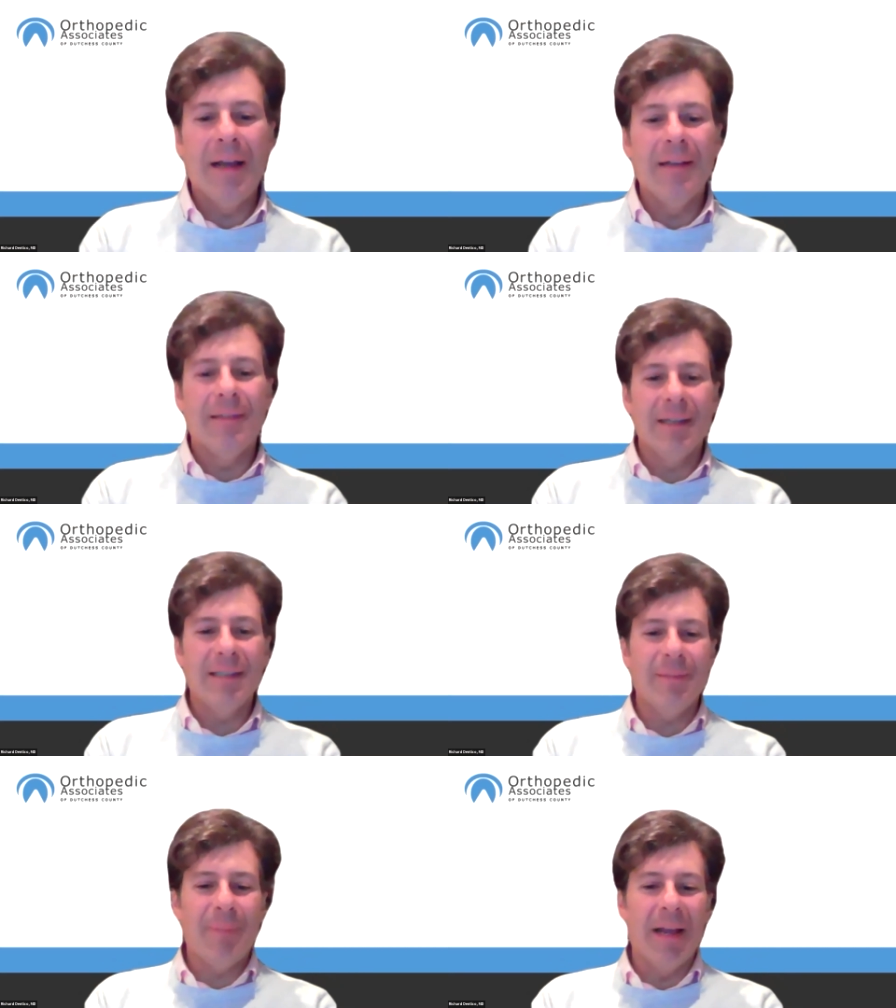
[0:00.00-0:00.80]

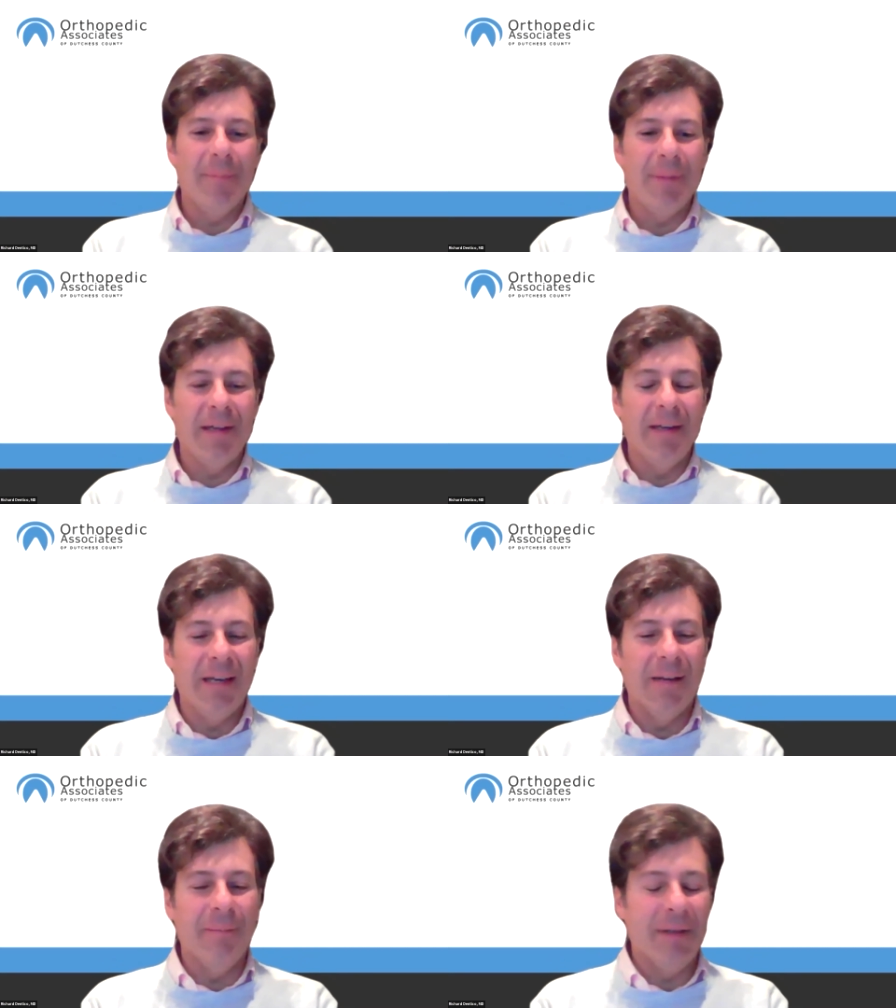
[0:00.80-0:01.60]
anticipate it
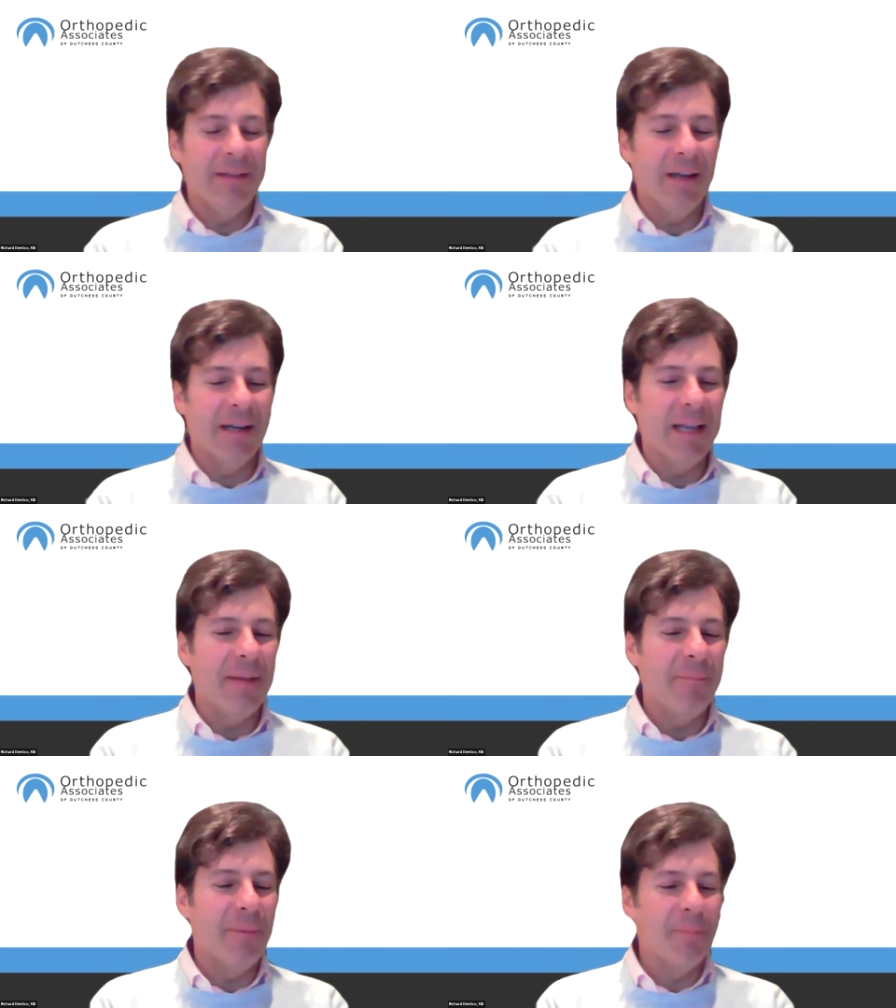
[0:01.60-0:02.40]
needing to be done
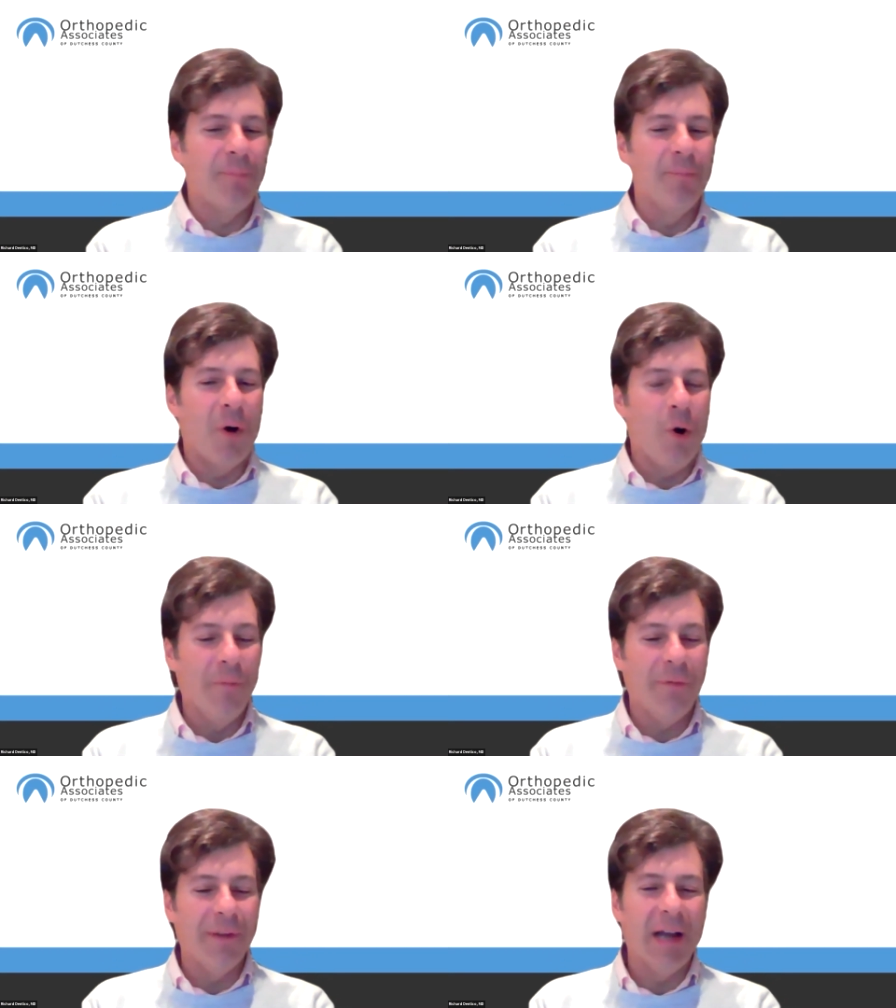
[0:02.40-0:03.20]
again, but
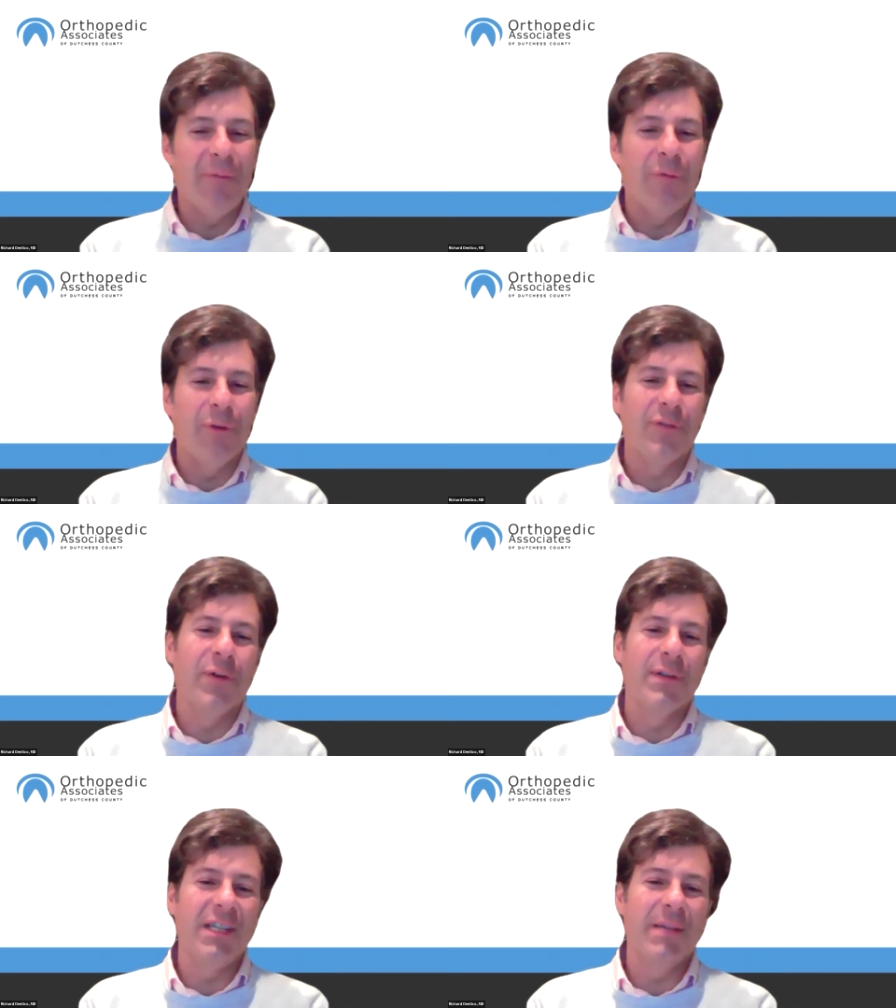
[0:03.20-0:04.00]
hopefully not for the
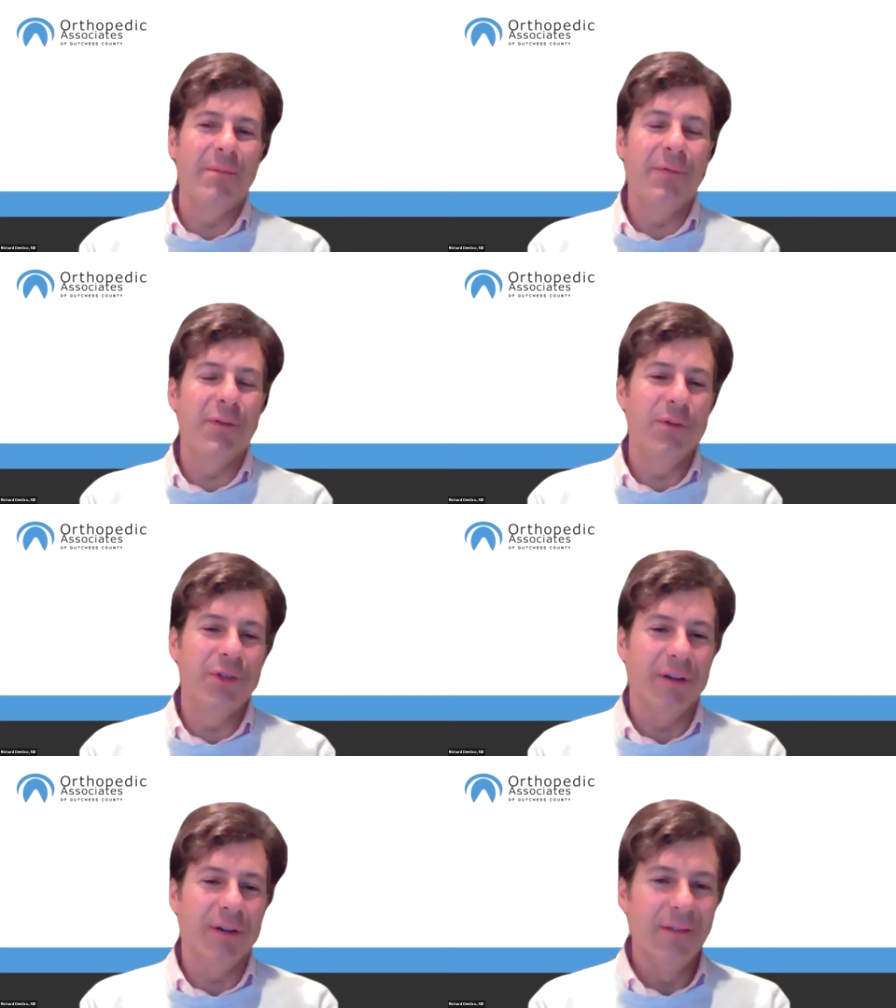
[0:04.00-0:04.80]
foreseeable
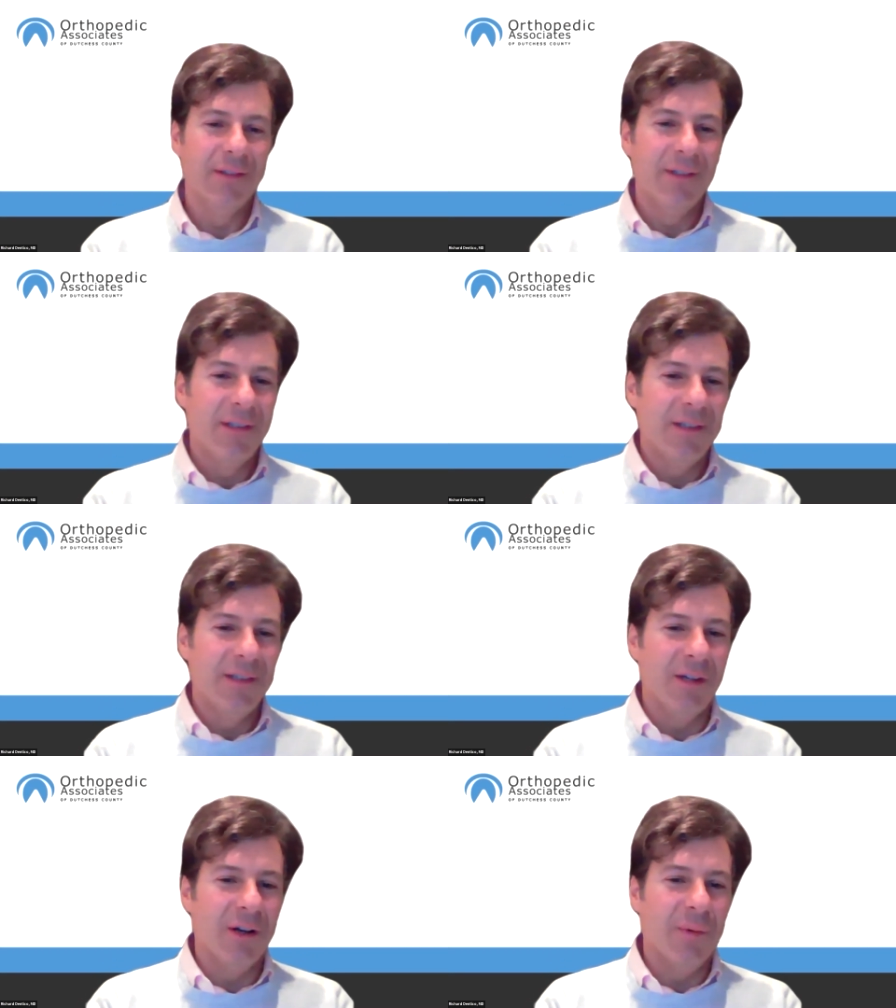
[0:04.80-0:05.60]
future.
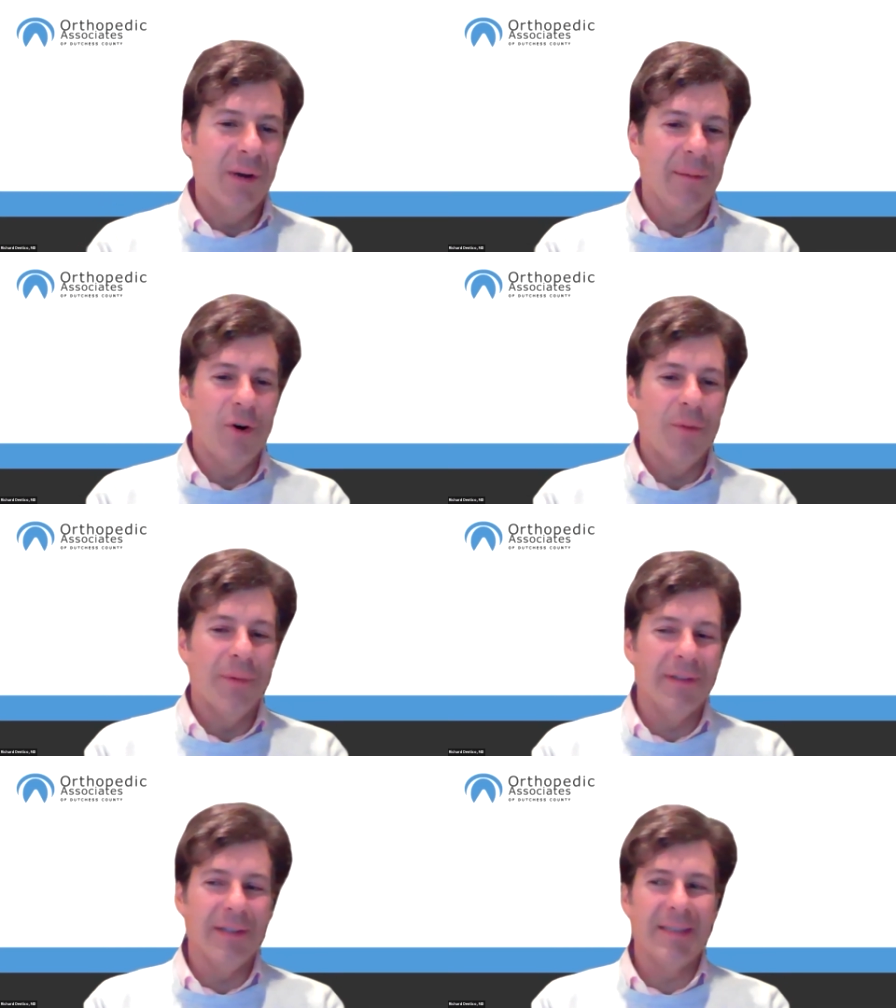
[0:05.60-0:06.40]
What I'm
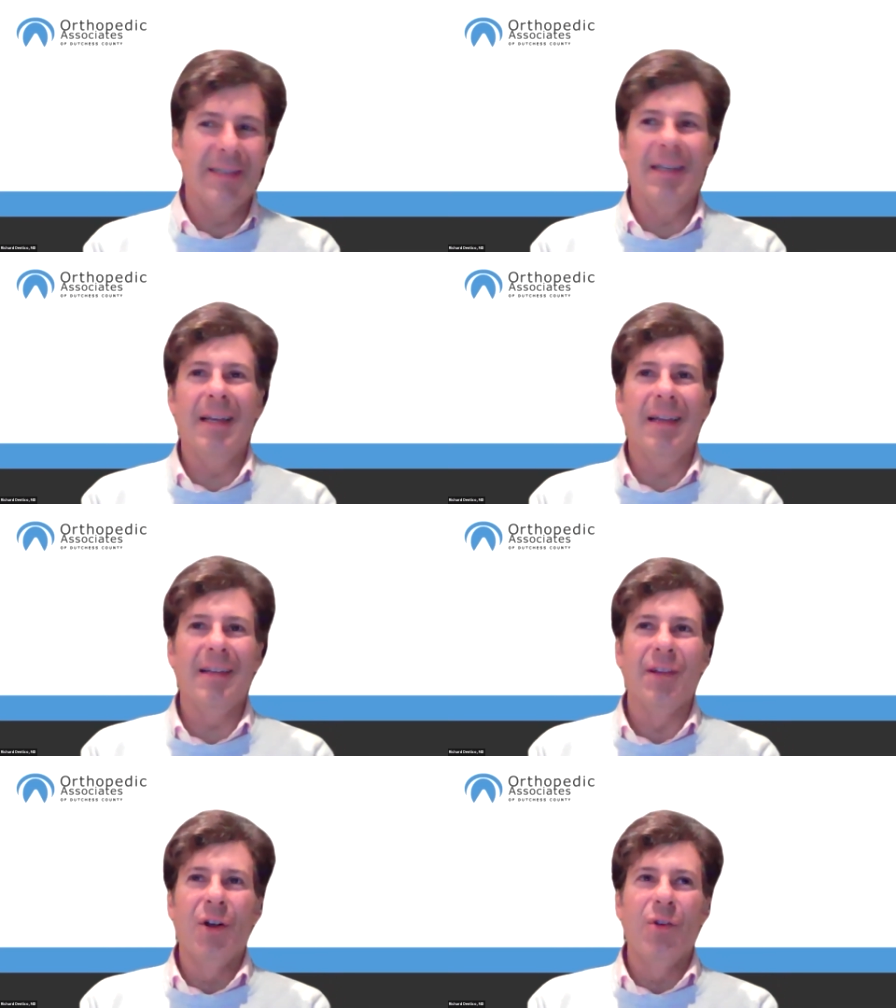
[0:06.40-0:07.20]
hoping to see
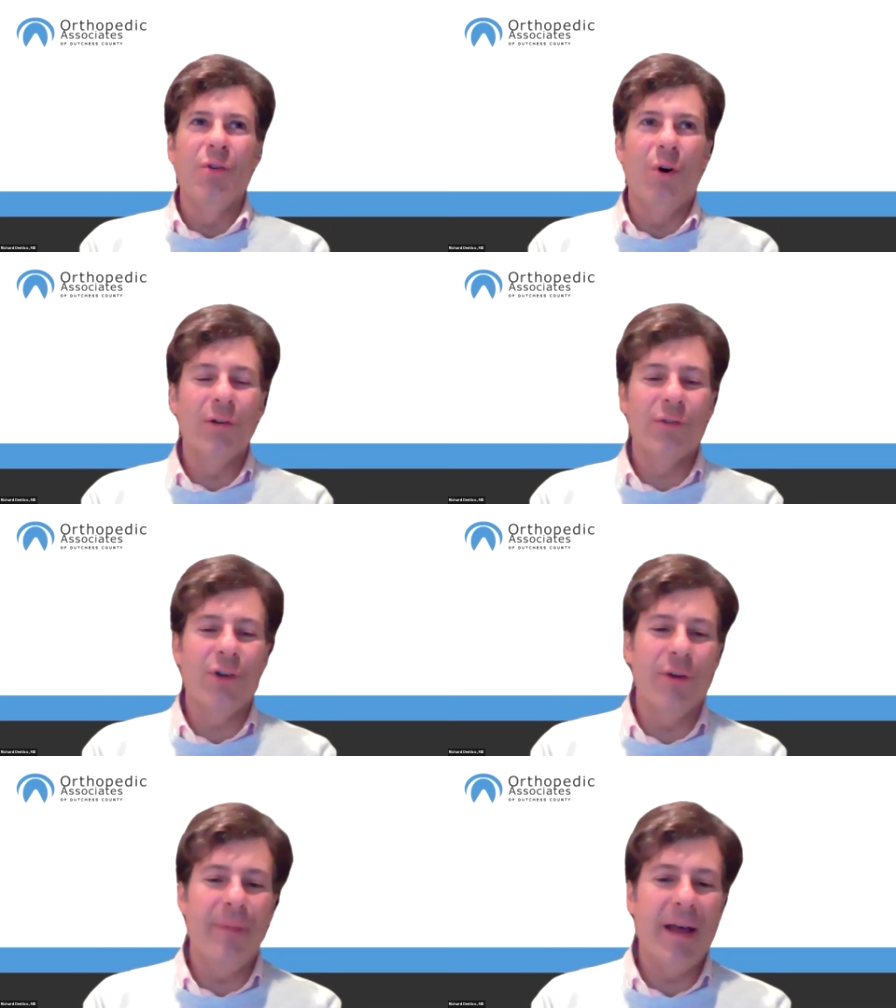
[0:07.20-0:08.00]
is
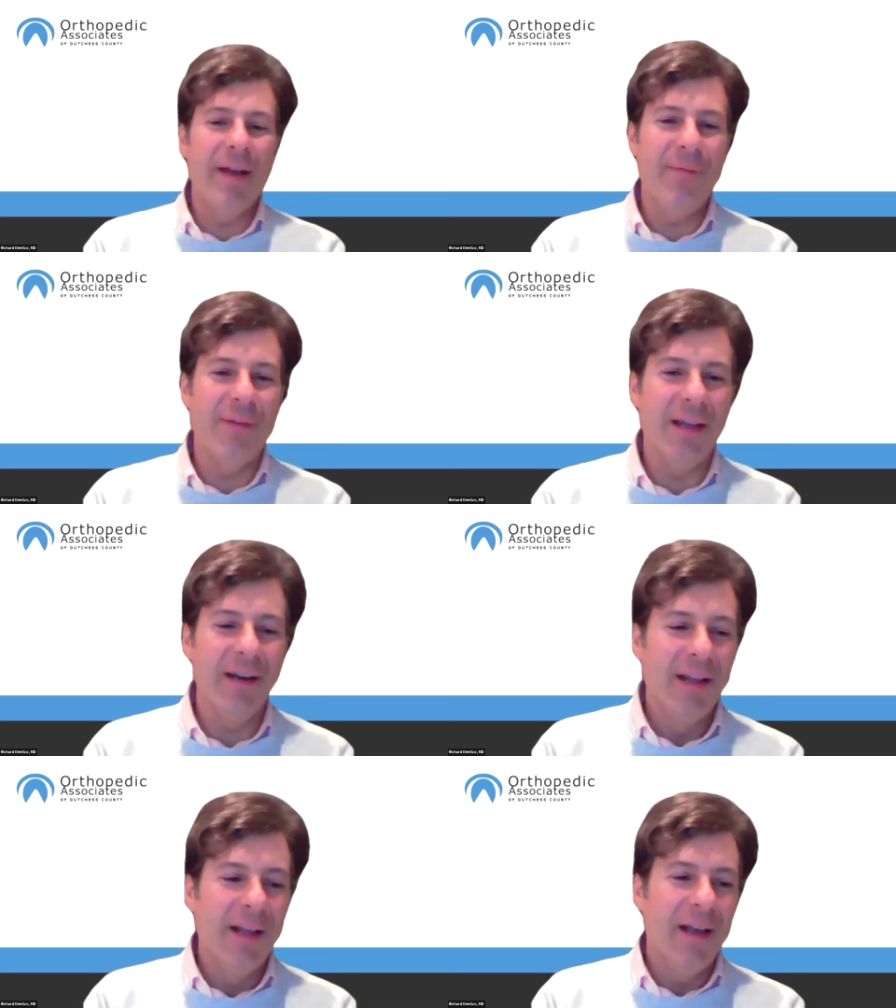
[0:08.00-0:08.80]
long-term benefit.